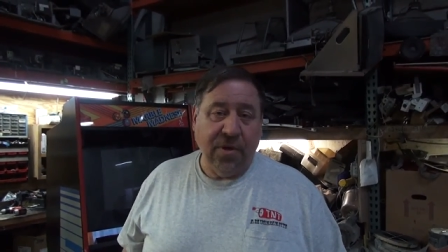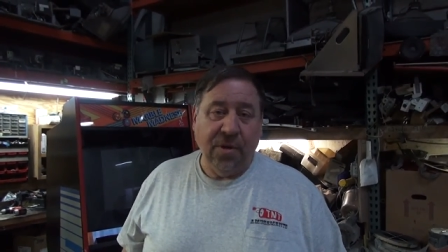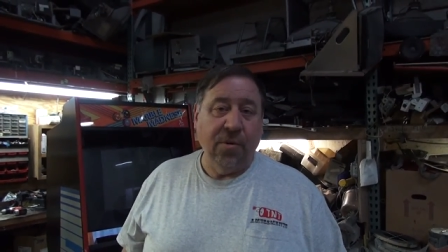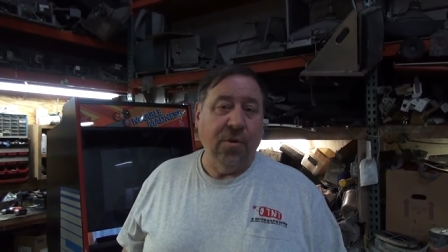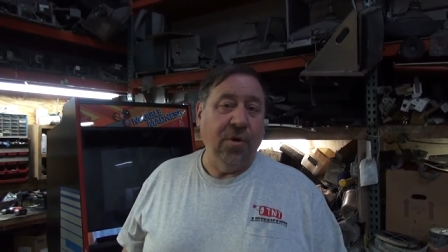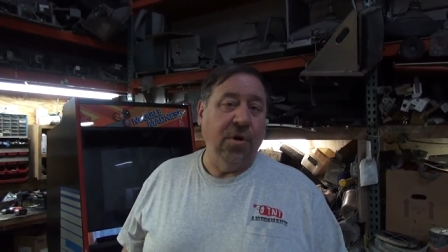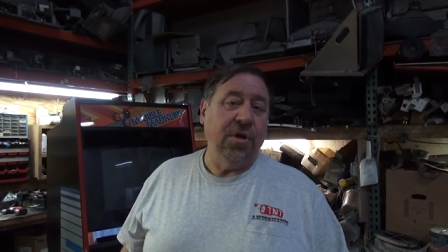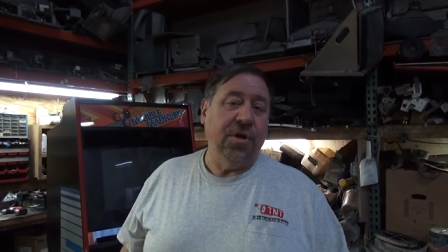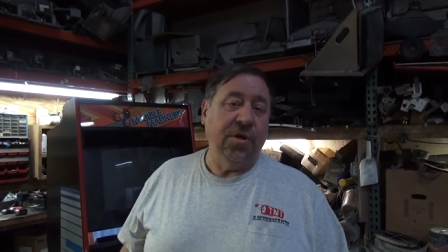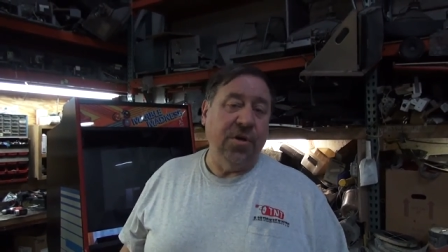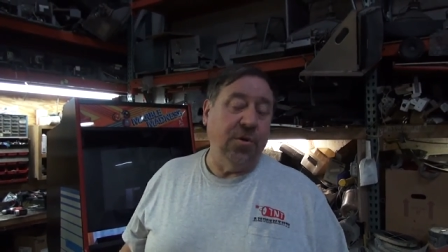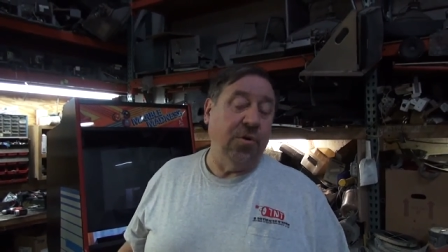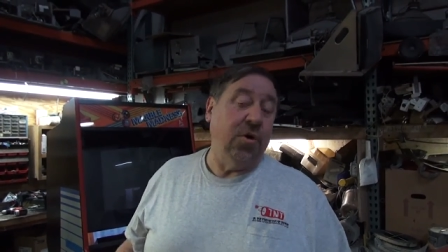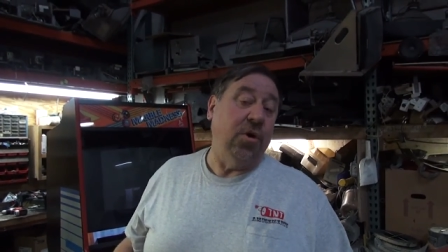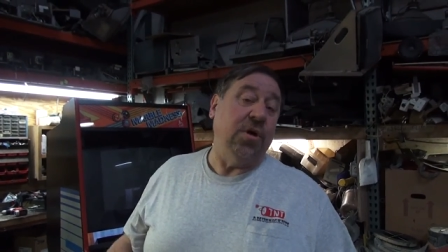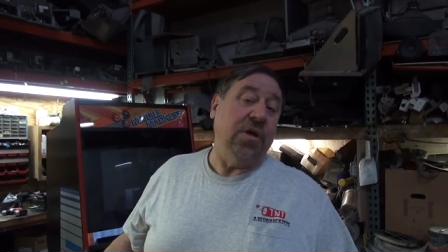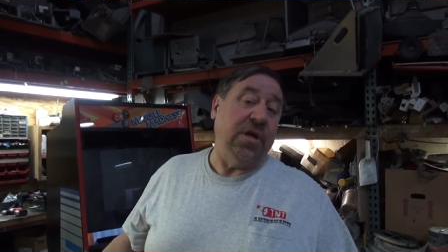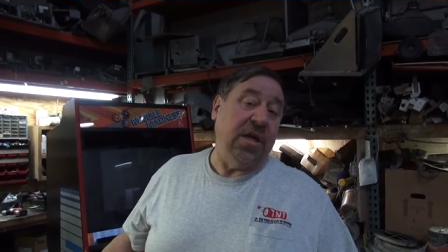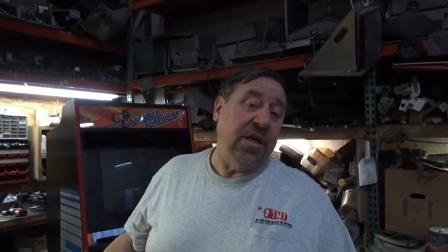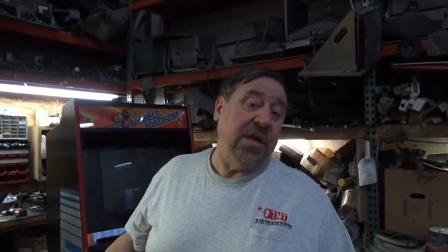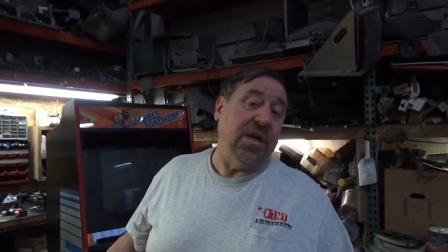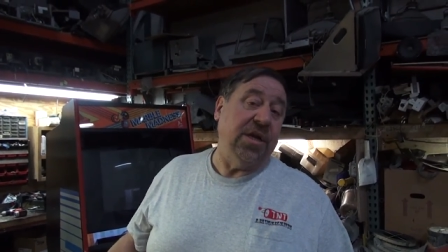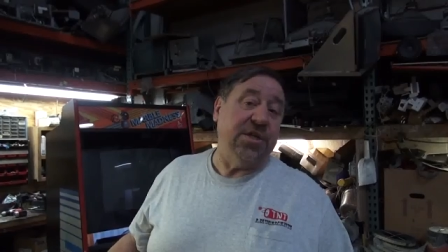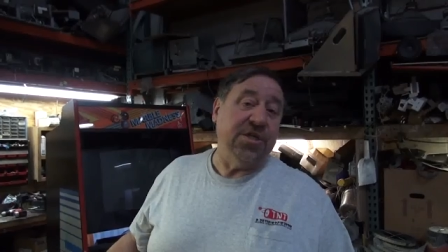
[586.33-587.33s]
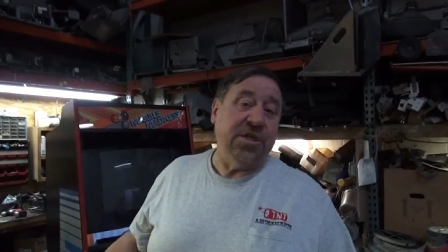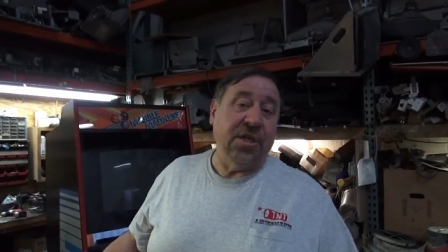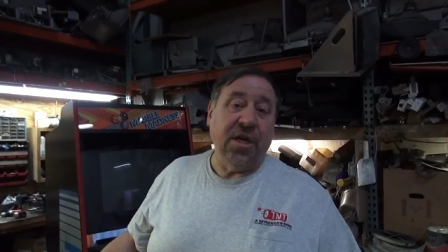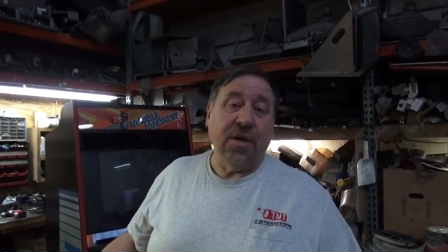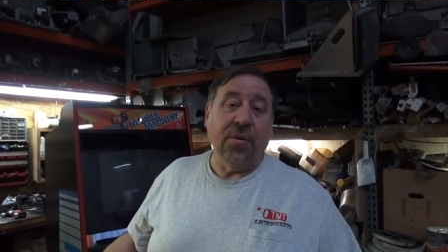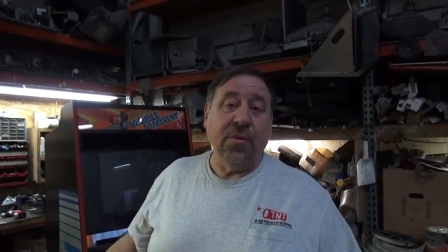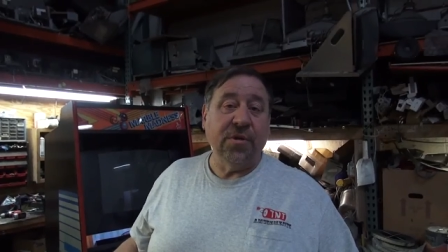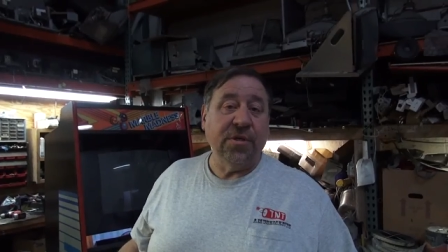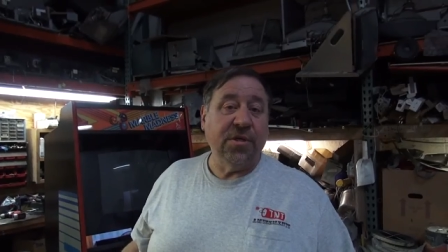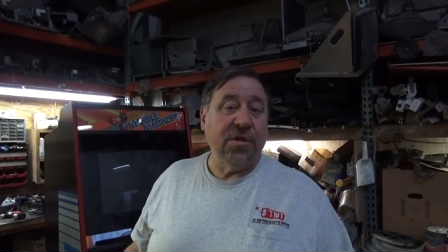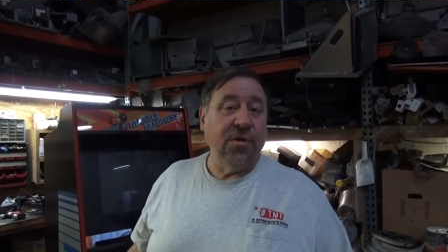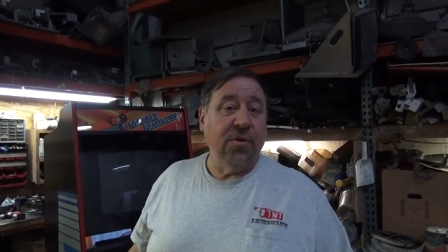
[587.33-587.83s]
good, good condition, they
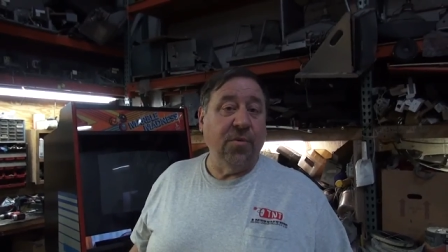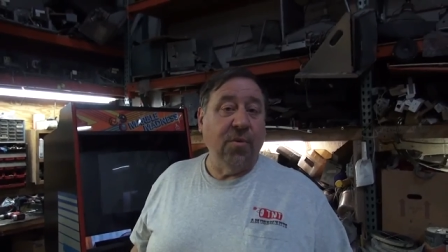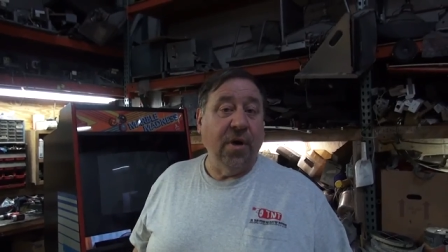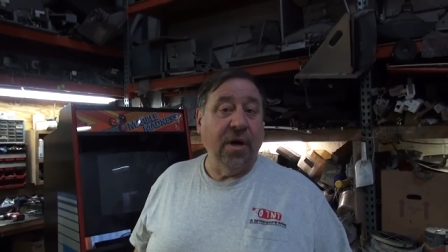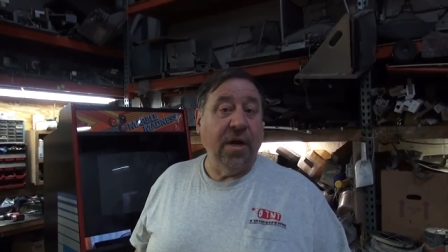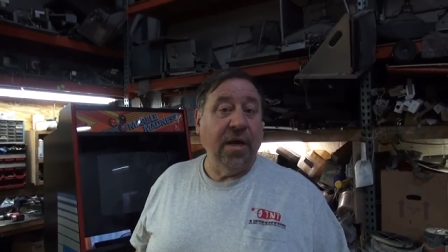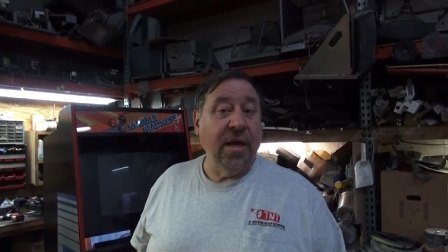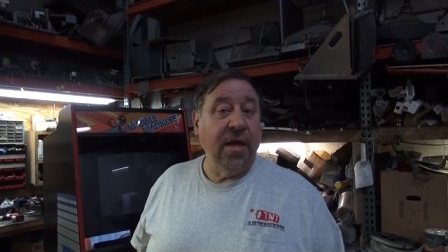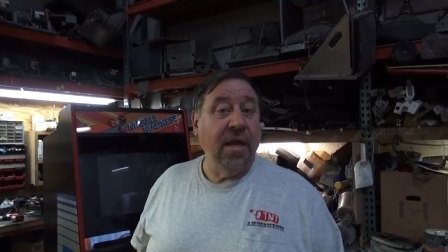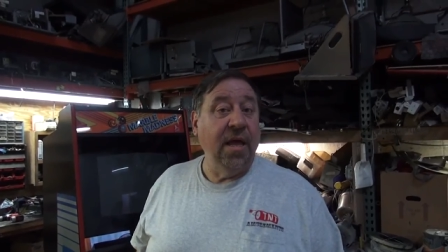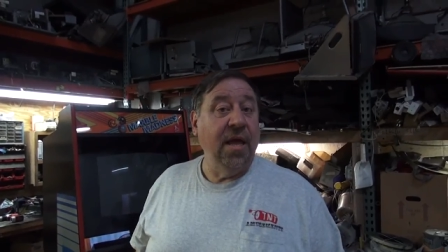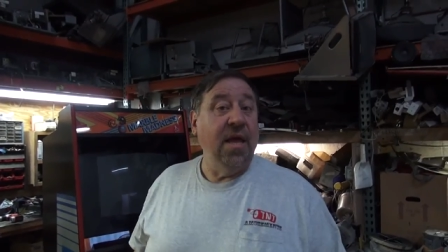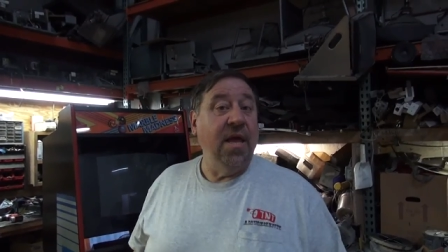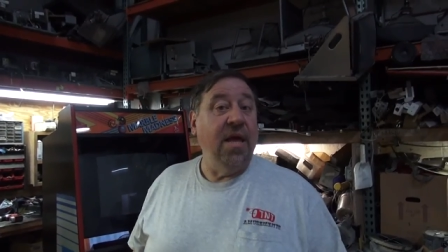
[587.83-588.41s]
were still working.